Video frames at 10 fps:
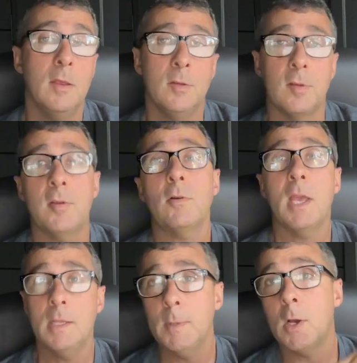So I said,
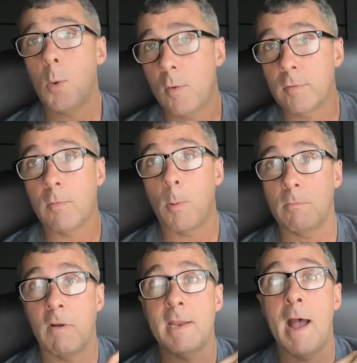okay, let me go over
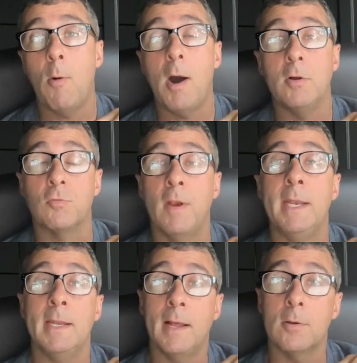right now while it's
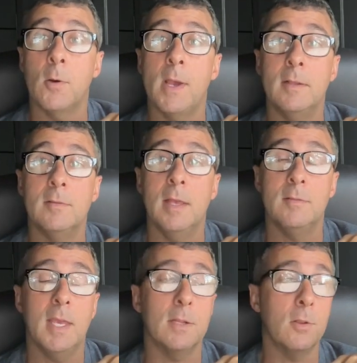raining and I'll go ahead and
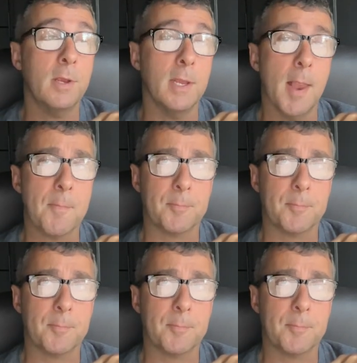take a look at it.